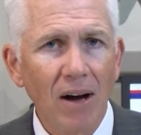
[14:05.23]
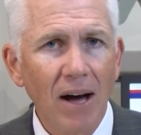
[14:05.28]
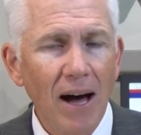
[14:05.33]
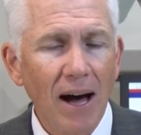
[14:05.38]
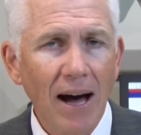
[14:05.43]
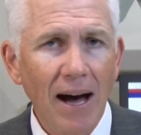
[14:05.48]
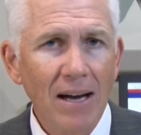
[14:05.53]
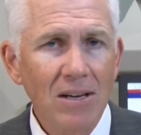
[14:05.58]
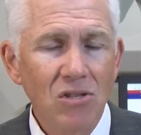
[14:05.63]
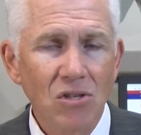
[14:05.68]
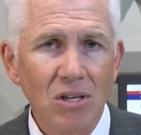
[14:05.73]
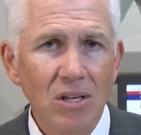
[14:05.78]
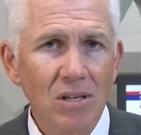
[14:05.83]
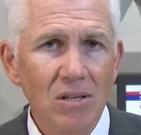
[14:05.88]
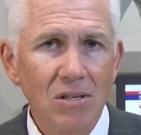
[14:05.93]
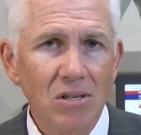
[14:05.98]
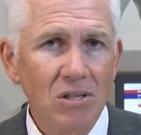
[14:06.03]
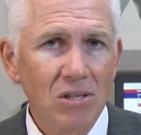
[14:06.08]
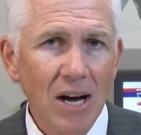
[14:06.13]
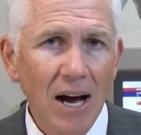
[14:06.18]
I see
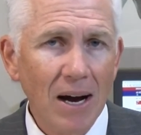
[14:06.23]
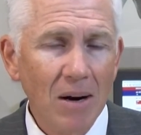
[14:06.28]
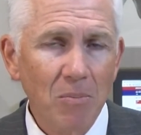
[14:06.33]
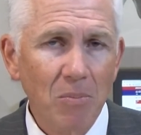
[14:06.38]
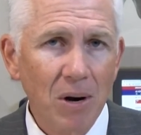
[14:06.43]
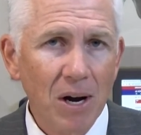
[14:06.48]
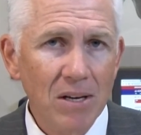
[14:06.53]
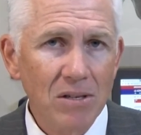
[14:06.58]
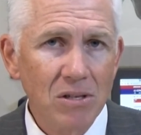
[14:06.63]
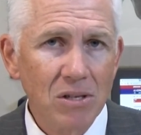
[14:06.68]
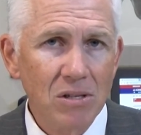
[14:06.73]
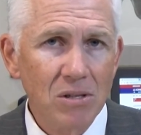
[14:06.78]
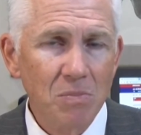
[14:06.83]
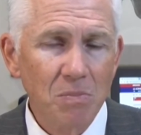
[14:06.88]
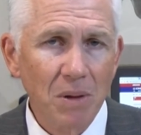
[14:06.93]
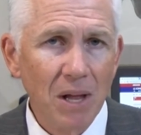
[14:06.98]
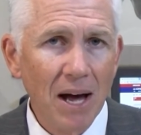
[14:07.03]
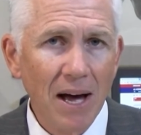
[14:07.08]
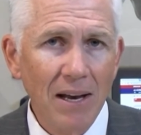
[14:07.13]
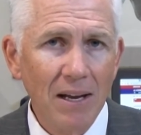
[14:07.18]
stock prices
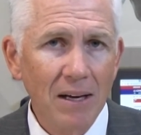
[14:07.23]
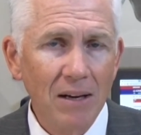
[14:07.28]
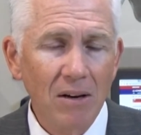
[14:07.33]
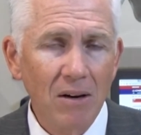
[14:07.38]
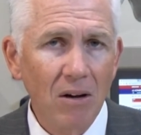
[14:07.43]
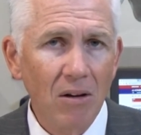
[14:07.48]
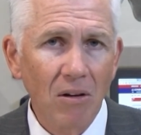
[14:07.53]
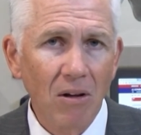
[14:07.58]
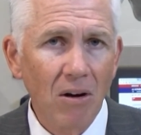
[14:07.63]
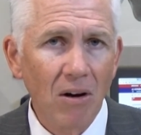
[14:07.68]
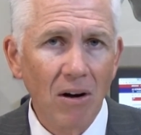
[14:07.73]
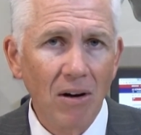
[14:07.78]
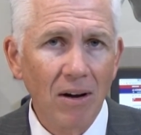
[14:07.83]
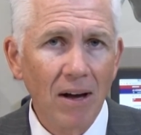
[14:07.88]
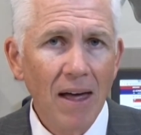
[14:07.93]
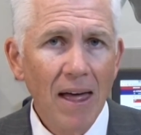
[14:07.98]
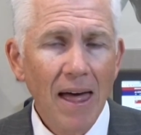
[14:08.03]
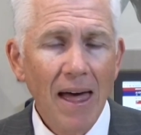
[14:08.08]
plodding along.